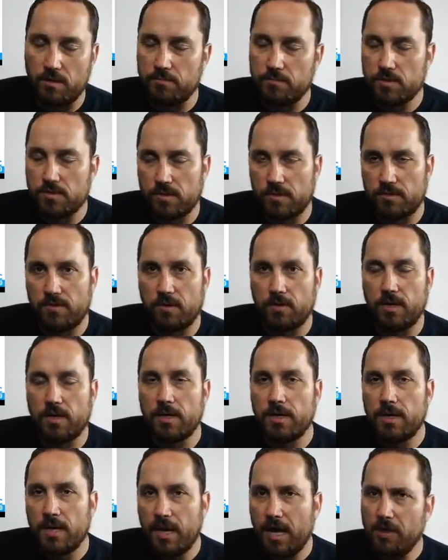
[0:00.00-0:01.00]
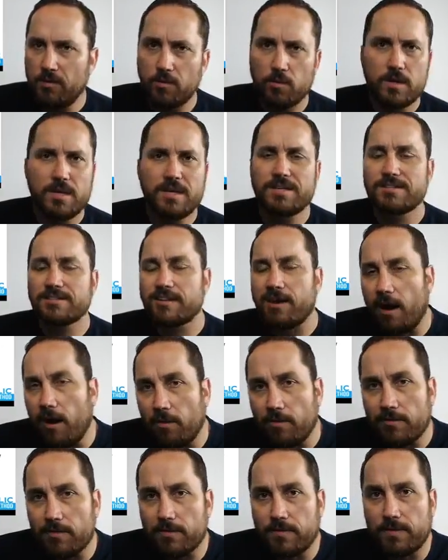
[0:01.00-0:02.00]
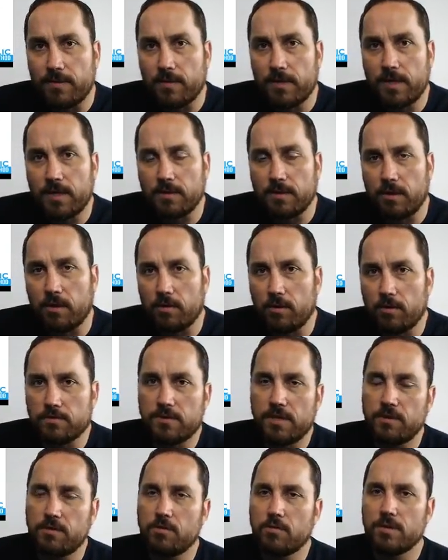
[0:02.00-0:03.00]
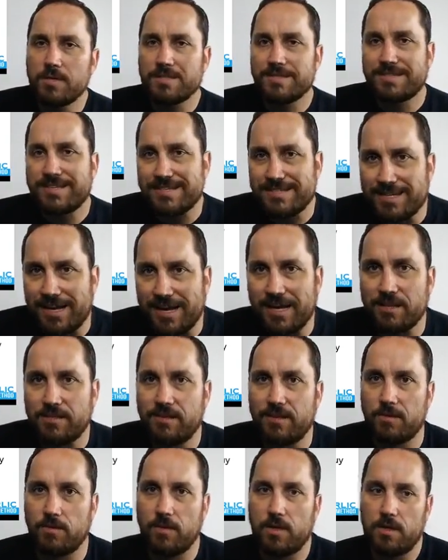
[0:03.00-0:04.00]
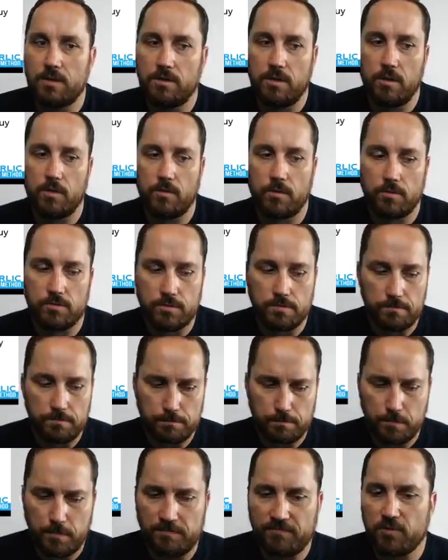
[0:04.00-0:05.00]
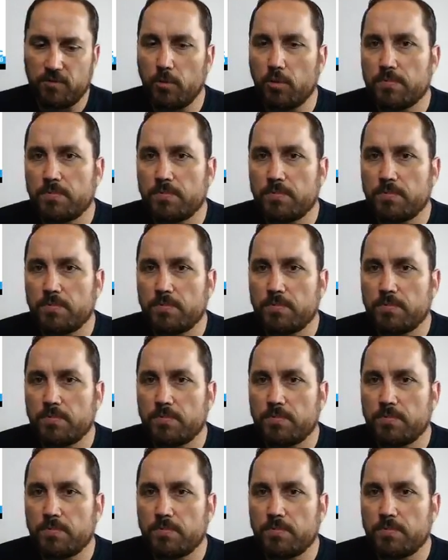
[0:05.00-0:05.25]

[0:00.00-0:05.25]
And there is color theory in logos, and there is design theory in logos. But for the most people part,